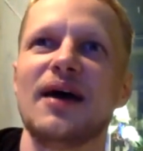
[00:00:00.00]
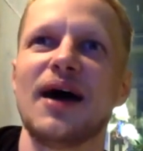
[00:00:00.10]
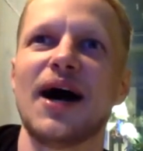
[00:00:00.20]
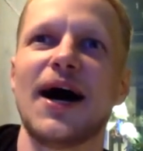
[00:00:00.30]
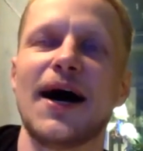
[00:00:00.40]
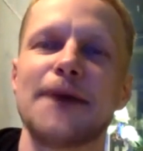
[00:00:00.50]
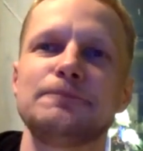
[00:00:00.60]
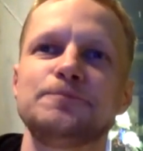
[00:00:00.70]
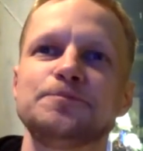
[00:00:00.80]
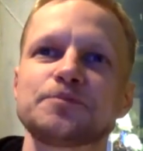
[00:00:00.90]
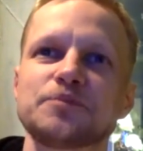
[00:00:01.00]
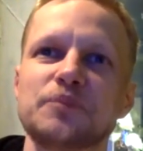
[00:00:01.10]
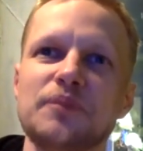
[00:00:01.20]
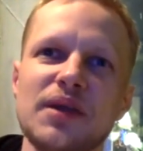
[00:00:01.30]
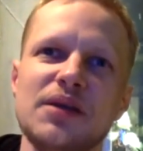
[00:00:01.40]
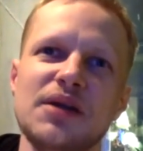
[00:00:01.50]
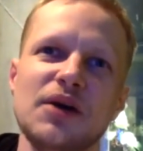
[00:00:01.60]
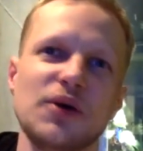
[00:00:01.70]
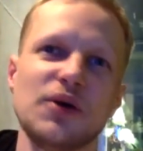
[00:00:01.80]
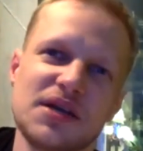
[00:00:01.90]
um, you
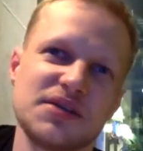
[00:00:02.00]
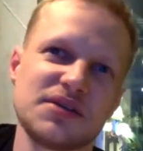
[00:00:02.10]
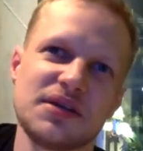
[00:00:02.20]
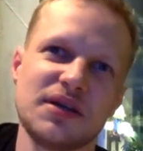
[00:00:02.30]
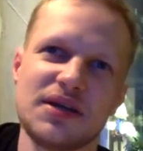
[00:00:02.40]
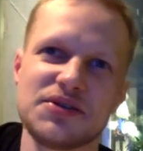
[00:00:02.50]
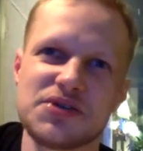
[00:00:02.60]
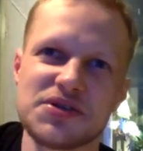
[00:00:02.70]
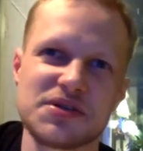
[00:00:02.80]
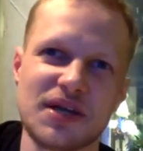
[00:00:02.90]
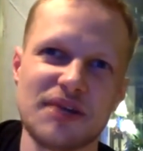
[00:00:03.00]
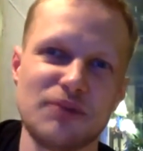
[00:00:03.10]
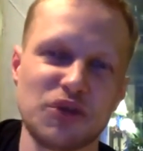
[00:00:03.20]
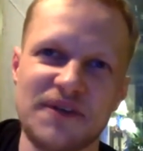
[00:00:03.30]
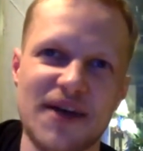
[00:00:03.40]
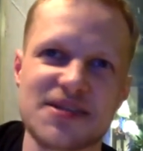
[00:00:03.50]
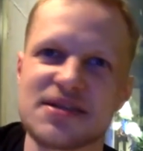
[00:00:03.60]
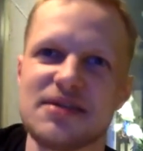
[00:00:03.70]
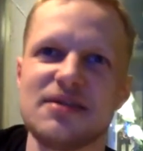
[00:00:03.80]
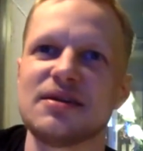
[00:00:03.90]
know, it is, is just kind of
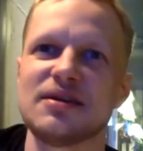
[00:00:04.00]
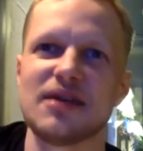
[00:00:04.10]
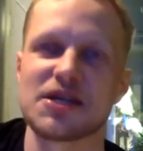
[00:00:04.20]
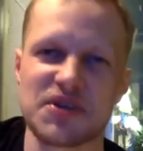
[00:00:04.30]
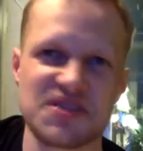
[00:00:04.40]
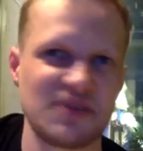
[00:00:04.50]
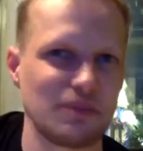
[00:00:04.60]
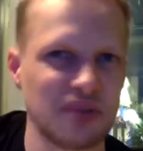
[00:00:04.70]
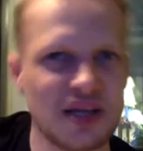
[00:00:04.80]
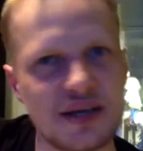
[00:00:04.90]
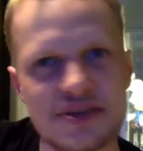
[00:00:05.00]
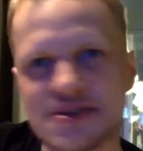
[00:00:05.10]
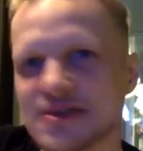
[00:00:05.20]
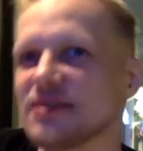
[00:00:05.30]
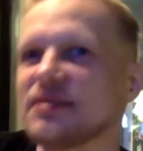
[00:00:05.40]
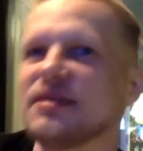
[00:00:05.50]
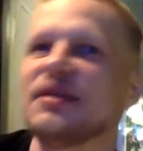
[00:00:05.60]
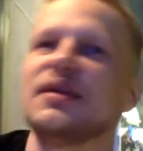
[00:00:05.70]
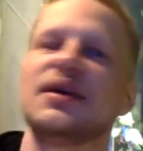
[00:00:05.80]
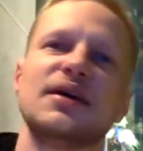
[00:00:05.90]
multifaceted and expressive of place. And,
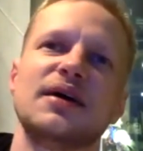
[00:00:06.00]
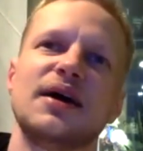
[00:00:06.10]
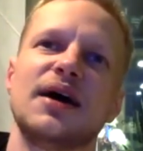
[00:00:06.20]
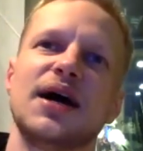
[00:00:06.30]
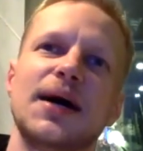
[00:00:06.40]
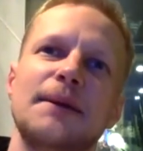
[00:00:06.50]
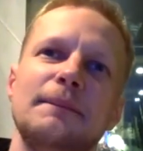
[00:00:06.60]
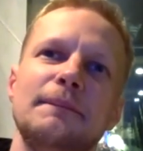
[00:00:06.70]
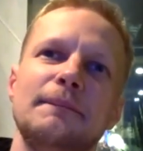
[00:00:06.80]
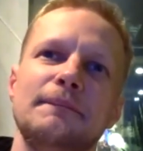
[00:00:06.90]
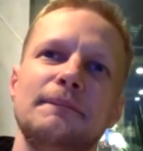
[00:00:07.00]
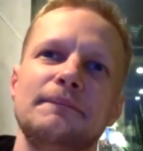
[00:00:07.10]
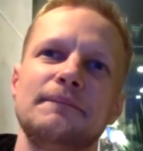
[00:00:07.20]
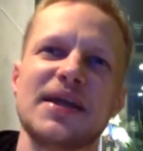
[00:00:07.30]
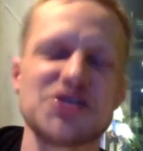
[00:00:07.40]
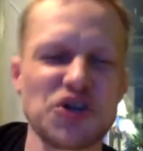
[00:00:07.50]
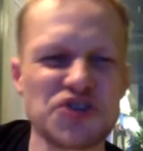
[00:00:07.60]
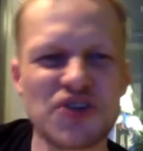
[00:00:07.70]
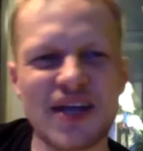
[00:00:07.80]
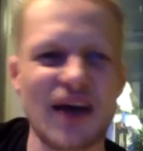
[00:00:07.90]
um, and it's
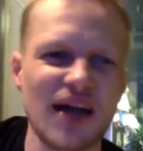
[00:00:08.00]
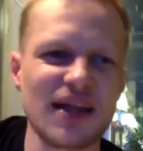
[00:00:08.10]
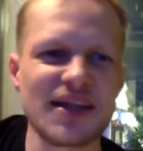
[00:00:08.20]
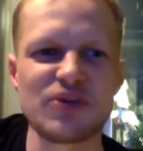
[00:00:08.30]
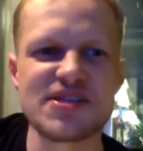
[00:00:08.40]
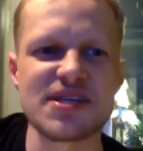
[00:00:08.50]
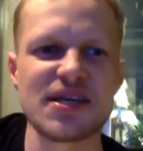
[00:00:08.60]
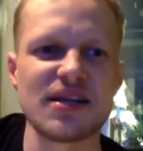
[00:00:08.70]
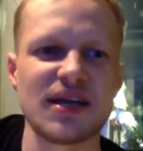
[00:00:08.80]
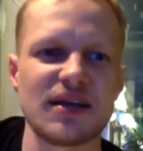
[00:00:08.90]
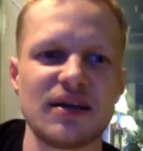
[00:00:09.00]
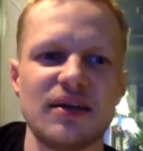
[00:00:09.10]
also like, I like that Riesling, like,